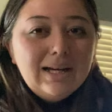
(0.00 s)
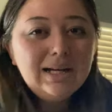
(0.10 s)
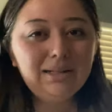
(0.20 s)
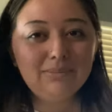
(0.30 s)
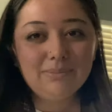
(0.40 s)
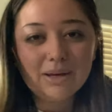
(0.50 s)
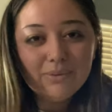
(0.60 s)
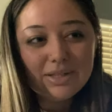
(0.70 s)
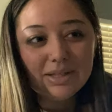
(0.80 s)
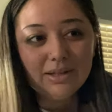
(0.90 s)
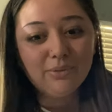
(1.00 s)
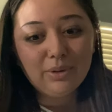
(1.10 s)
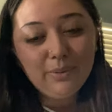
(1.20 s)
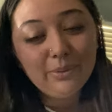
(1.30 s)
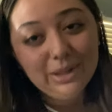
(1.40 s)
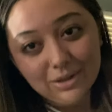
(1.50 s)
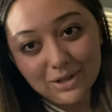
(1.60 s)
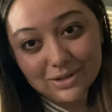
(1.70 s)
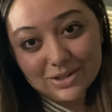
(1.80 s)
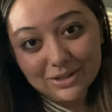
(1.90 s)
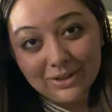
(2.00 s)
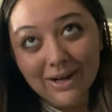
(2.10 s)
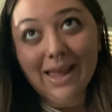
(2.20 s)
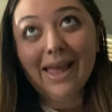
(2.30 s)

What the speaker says: I went to the When We Were Young concert.